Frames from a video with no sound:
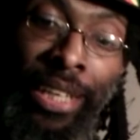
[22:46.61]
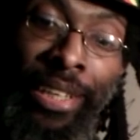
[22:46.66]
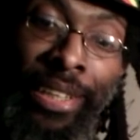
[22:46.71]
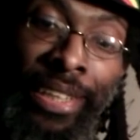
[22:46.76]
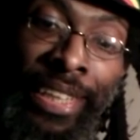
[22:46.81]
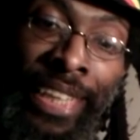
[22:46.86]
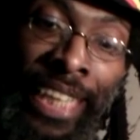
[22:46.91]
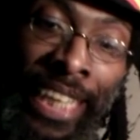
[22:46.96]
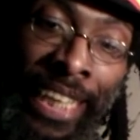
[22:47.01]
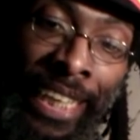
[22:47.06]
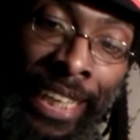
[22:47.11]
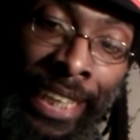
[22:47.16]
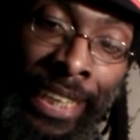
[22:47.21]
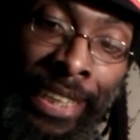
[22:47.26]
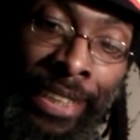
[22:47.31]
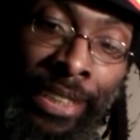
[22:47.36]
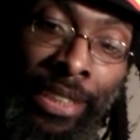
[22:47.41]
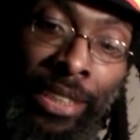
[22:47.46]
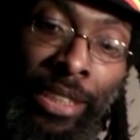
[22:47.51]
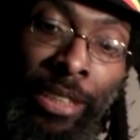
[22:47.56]

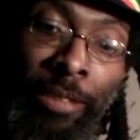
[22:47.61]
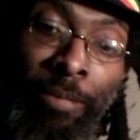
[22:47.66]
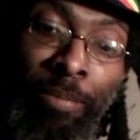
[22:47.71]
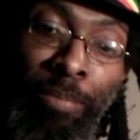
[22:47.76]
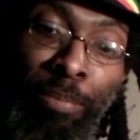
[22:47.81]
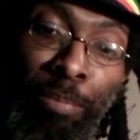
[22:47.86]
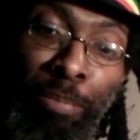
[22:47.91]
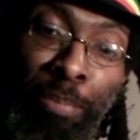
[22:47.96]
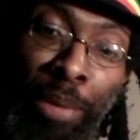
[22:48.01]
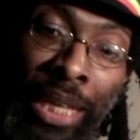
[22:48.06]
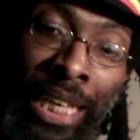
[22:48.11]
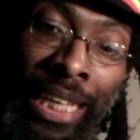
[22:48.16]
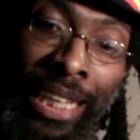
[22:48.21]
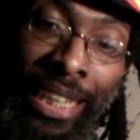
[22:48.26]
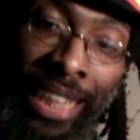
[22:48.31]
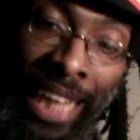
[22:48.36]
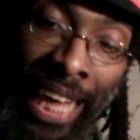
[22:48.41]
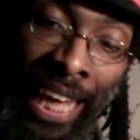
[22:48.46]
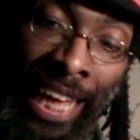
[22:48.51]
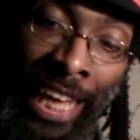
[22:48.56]
These be
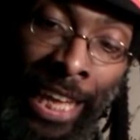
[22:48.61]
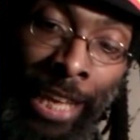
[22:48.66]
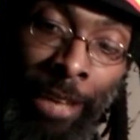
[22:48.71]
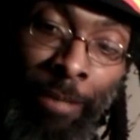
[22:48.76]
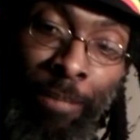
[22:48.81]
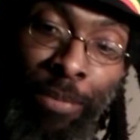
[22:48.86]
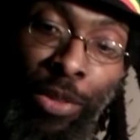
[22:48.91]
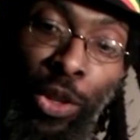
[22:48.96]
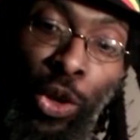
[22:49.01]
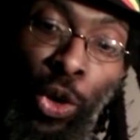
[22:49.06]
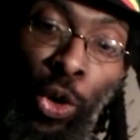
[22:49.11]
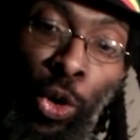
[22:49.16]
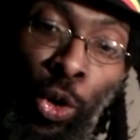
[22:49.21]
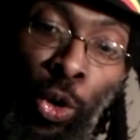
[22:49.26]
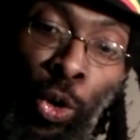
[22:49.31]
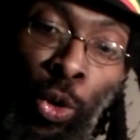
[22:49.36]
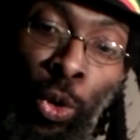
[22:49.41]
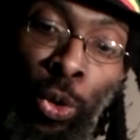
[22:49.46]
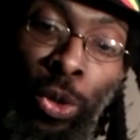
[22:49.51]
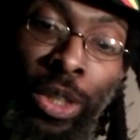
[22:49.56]
they
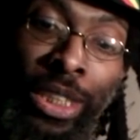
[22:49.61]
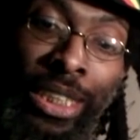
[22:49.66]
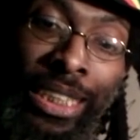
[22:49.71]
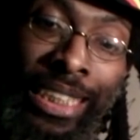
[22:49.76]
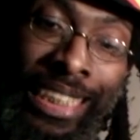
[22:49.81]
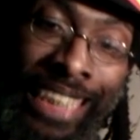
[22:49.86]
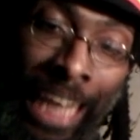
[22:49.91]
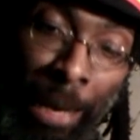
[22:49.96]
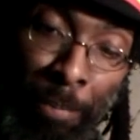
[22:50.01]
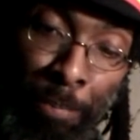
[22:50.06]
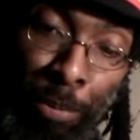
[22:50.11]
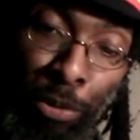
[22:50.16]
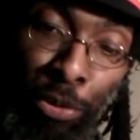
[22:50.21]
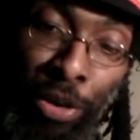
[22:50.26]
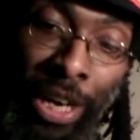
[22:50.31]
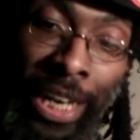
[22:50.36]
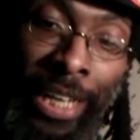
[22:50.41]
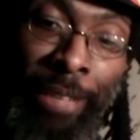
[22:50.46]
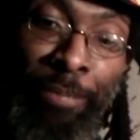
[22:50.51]
who separate